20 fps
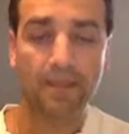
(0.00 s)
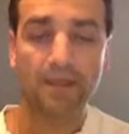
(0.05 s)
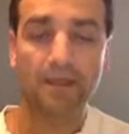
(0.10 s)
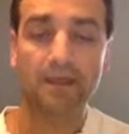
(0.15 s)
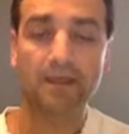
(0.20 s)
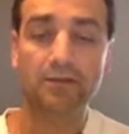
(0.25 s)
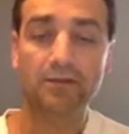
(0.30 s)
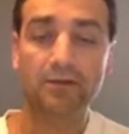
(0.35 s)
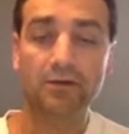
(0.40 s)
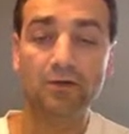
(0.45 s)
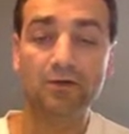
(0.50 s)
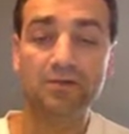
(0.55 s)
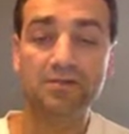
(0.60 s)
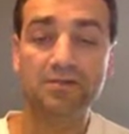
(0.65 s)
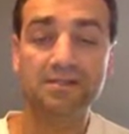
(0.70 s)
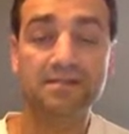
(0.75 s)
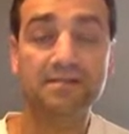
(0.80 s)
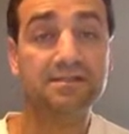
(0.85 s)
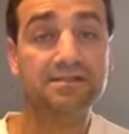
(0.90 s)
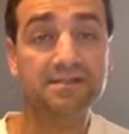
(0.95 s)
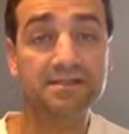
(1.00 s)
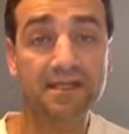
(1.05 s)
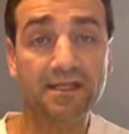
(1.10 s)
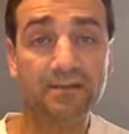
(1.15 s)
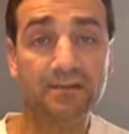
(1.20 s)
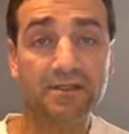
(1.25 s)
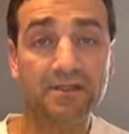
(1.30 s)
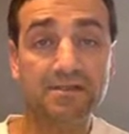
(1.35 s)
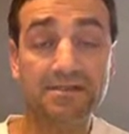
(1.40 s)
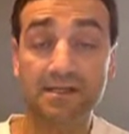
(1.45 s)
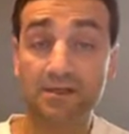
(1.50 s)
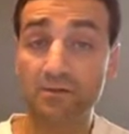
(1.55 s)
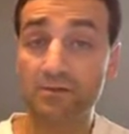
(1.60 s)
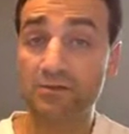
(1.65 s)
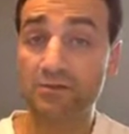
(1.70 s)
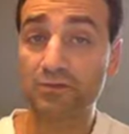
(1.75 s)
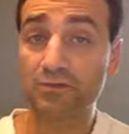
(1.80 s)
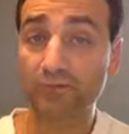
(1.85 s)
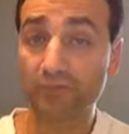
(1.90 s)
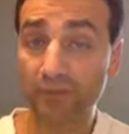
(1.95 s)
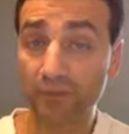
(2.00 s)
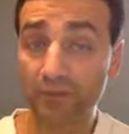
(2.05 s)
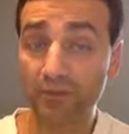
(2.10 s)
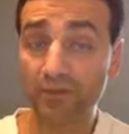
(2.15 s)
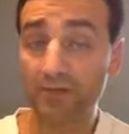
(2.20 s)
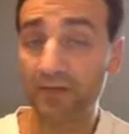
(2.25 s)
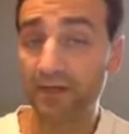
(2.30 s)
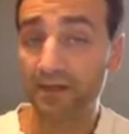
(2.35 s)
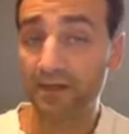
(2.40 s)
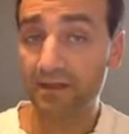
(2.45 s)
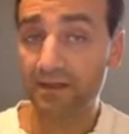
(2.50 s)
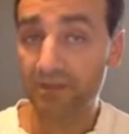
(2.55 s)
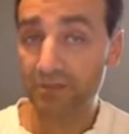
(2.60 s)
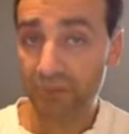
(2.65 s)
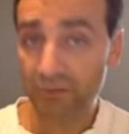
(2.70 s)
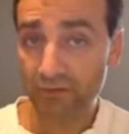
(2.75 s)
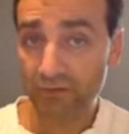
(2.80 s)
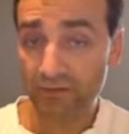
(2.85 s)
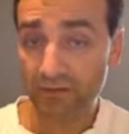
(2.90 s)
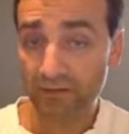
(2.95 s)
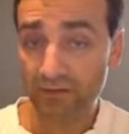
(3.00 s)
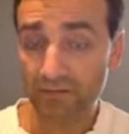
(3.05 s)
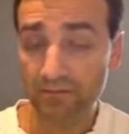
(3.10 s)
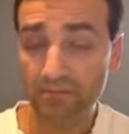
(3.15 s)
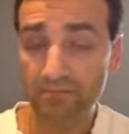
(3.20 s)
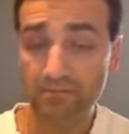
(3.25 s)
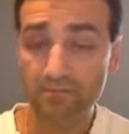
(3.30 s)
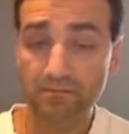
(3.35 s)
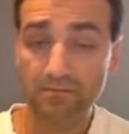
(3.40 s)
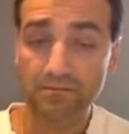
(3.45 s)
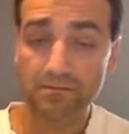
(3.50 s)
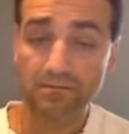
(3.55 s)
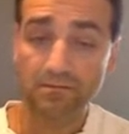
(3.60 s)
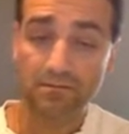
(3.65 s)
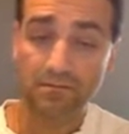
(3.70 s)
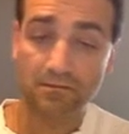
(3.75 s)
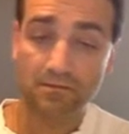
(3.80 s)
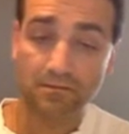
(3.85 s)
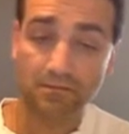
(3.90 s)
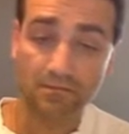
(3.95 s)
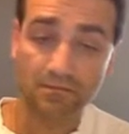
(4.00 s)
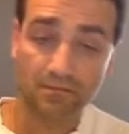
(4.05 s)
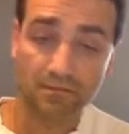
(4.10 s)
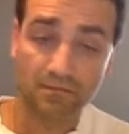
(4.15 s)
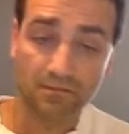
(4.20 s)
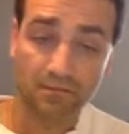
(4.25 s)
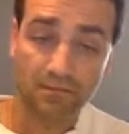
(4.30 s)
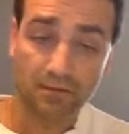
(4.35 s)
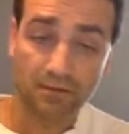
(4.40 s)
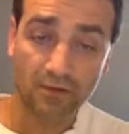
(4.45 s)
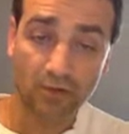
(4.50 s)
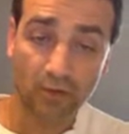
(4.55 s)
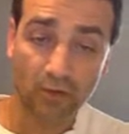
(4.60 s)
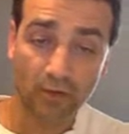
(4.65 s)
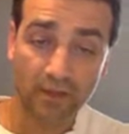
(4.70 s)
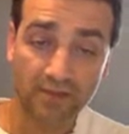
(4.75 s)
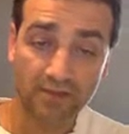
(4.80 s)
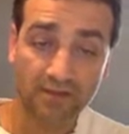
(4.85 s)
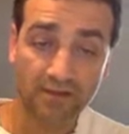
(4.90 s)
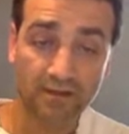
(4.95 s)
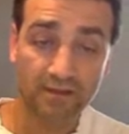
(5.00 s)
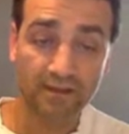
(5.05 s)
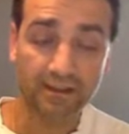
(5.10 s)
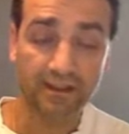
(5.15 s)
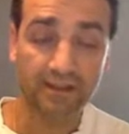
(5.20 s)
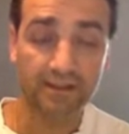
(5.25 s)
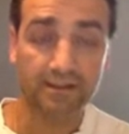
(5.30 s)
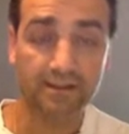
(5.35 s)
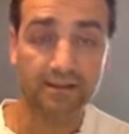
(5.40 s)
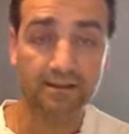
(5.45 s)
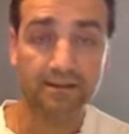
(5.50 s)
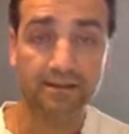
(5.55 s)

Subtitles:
And notice that the sediments that it was eroded by that stream go into the lake.